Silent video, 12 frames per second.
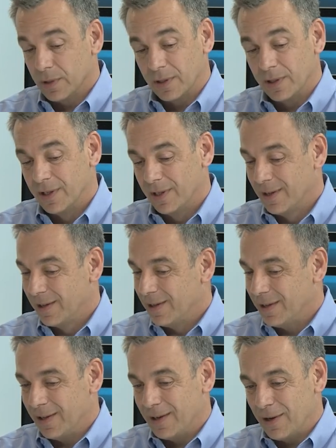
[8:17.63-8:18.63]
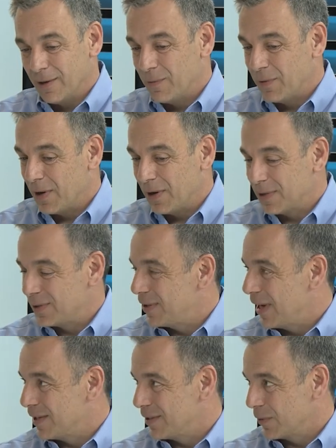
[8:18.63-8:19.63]
using in, in various
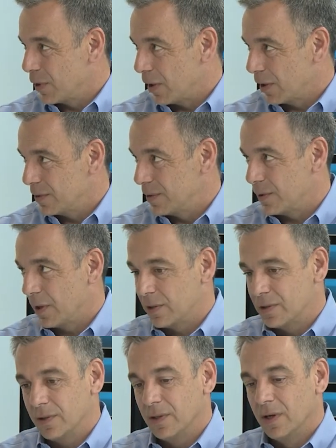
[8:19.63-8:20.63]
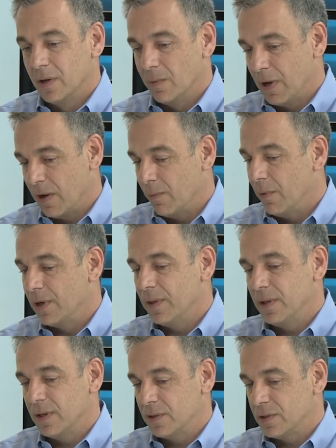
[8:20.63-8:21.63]
states of car construction. We have one in
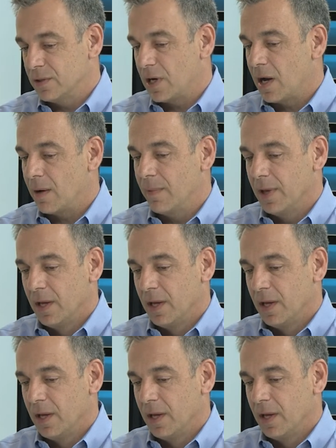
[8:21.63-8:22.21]
the engine shop.